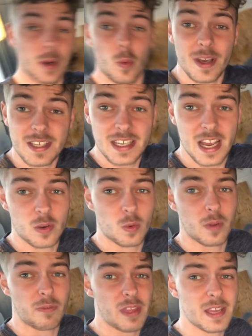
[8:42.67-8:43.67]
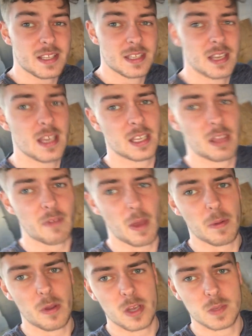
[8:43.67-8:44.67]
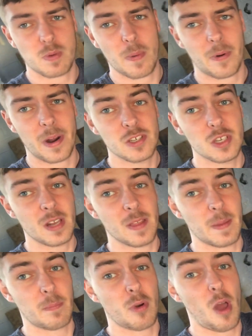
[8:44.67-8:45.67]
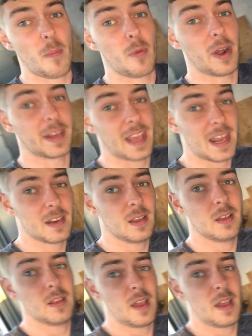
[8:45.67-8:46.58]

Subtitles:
wet sand all of this, give it a nice preparation and then primer it again.